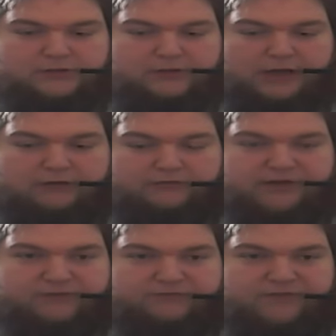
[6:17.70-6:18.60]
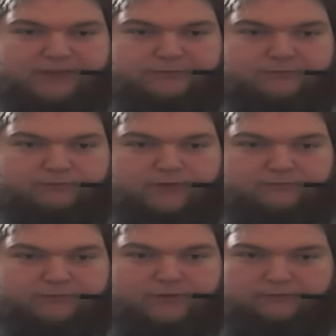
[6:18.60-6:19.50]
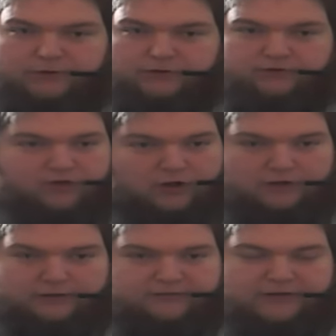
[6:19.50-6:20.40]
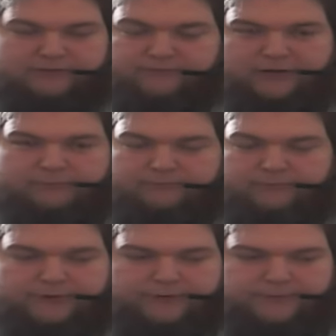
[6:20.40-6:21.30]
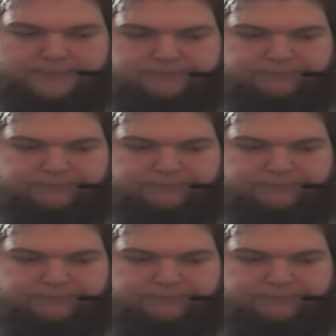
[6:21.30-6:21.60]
I would take a vape of their chocolate, take a vape of their